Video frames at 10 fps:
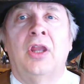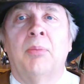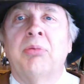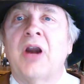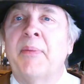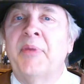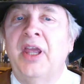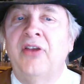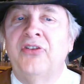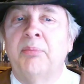The problem
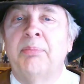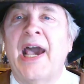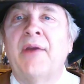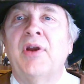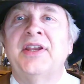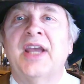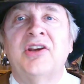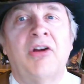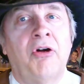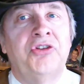is that battery
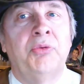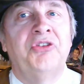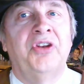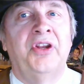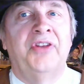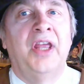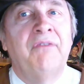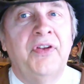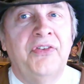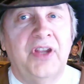technology was in its
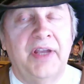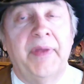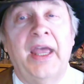infancy,